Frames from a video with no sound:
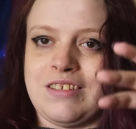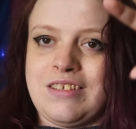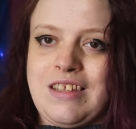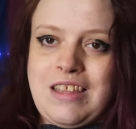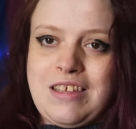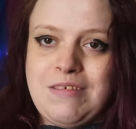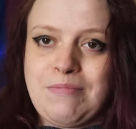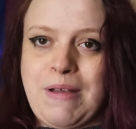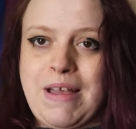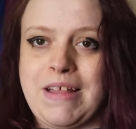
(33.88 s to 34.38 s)

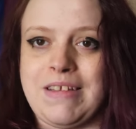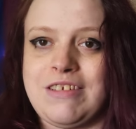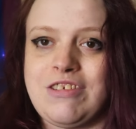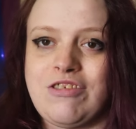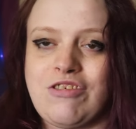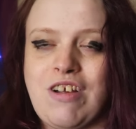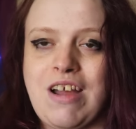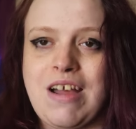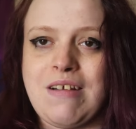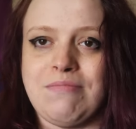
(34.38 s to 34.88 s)
This is my
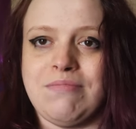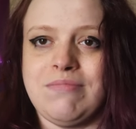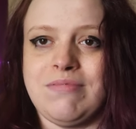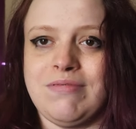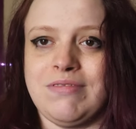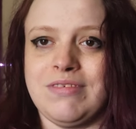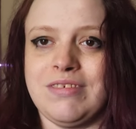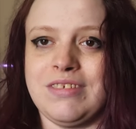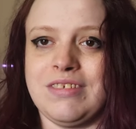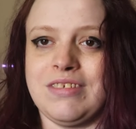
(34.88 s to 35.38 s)
Instagram.
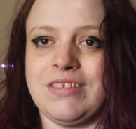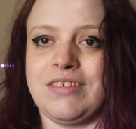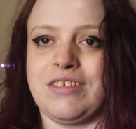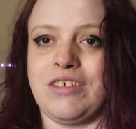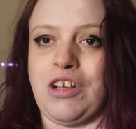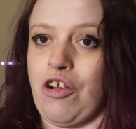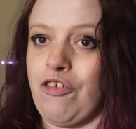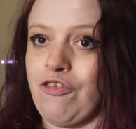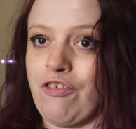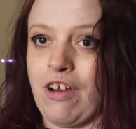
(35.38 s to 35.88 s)

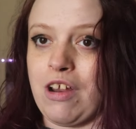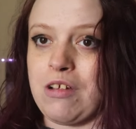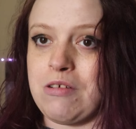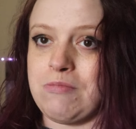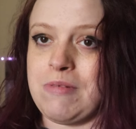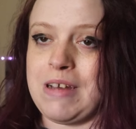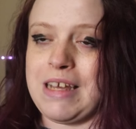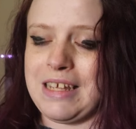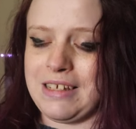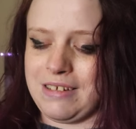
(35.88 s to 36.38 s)
Go
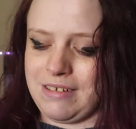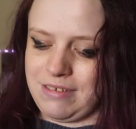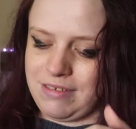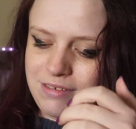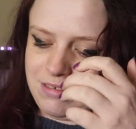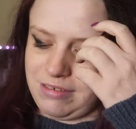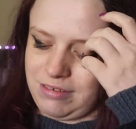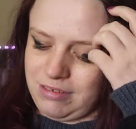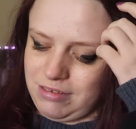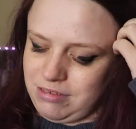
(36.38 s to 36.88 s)
follow me.
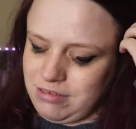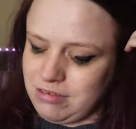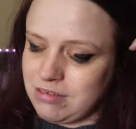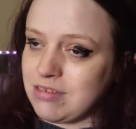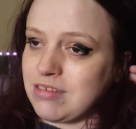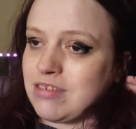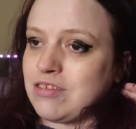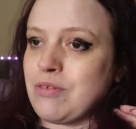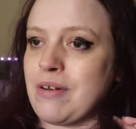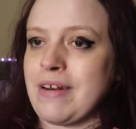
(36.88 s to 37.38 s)

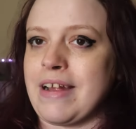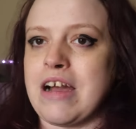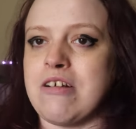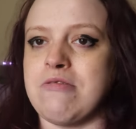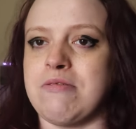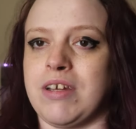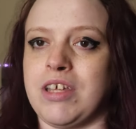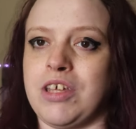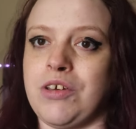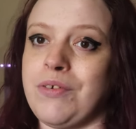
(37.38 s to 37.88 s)
That's where I get
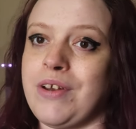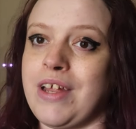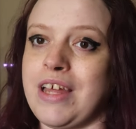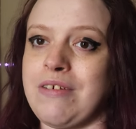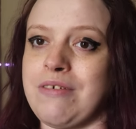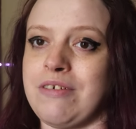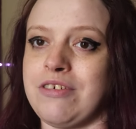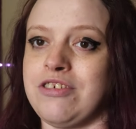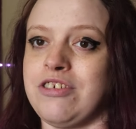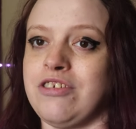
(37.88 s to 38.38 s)
all my
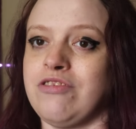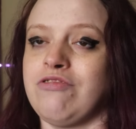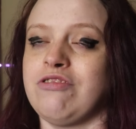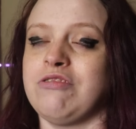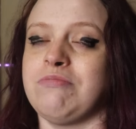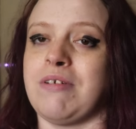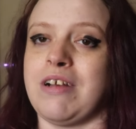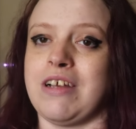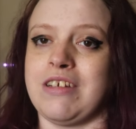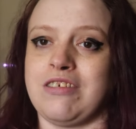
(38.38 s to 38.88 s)
Q&A questions
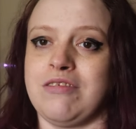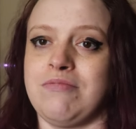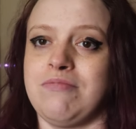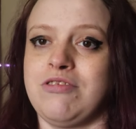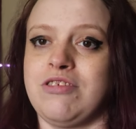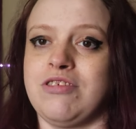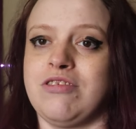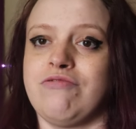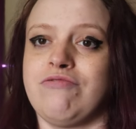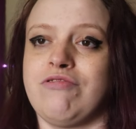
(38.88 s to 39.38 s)
from, my
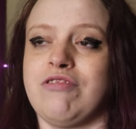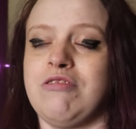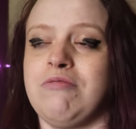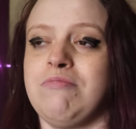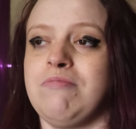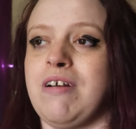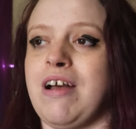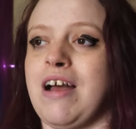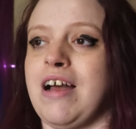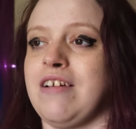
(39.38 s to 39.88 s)
assumptions
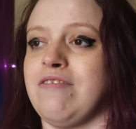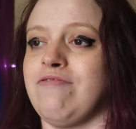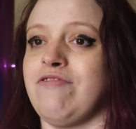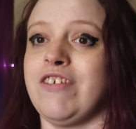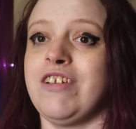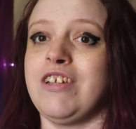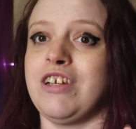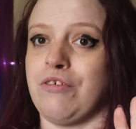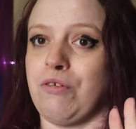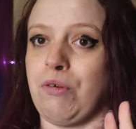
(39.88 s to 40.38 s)
from, and
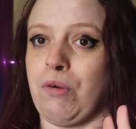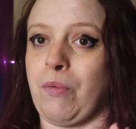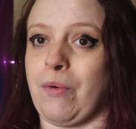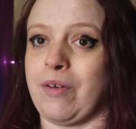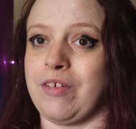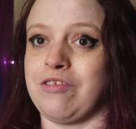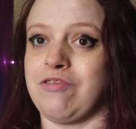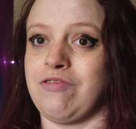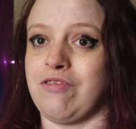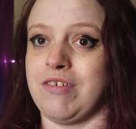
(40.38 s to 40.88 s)
video
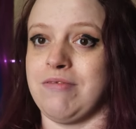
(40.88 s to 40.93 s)
requests